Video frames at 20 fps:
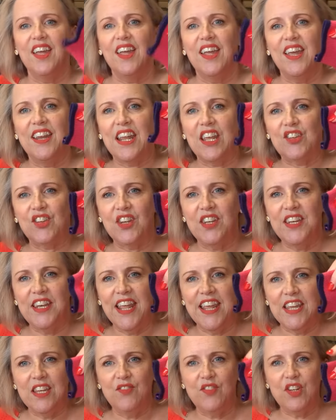It has a
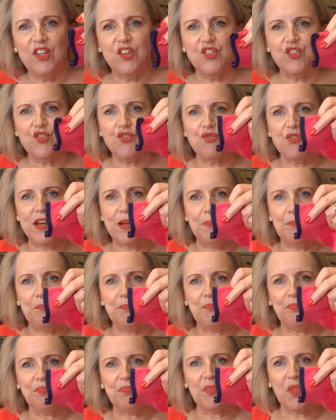navy
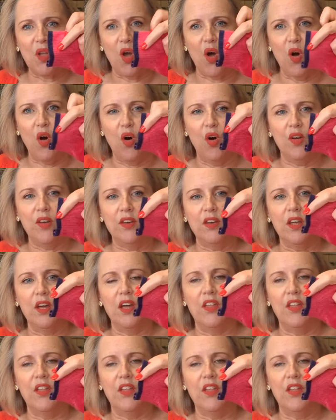trim on